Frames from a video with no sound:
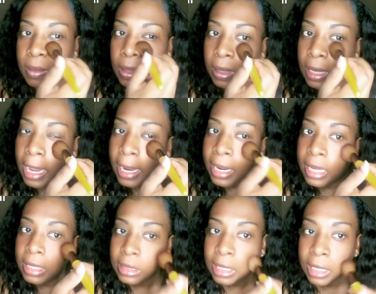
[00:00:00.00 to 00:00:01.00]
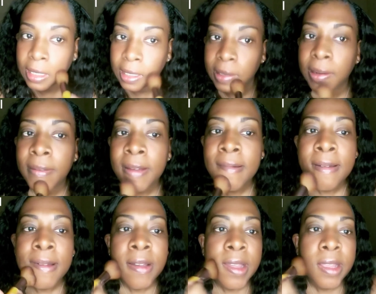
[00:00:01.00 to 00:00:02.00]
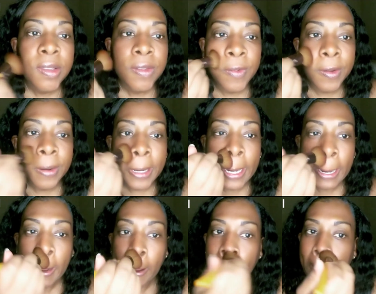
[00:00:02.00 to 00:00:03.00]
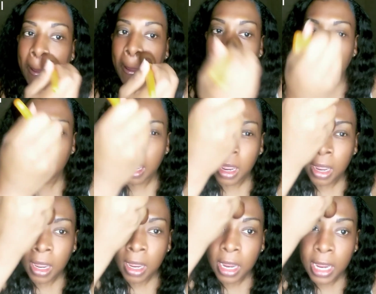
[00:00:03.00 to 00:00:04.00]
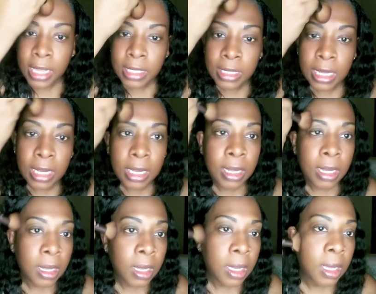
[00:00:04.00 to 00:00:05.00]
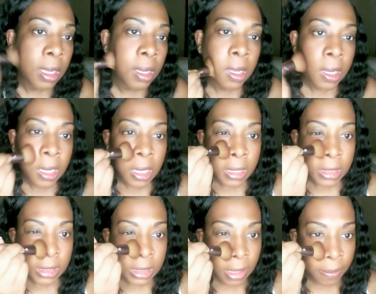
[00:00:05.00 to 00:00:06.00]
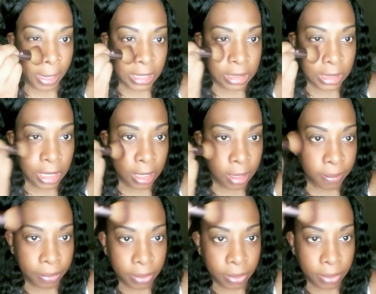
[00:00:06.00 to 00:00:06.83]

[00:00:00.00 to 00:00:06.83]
Like I said, it's very easy, step by step